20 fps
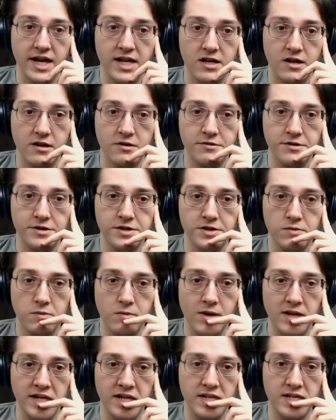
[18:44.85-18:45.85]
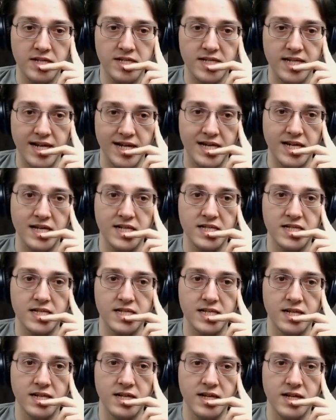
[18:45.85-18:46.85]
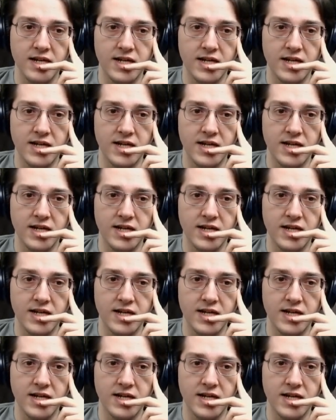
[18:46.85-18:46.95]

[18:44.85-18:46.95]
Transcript: at one hundred twenty seconds.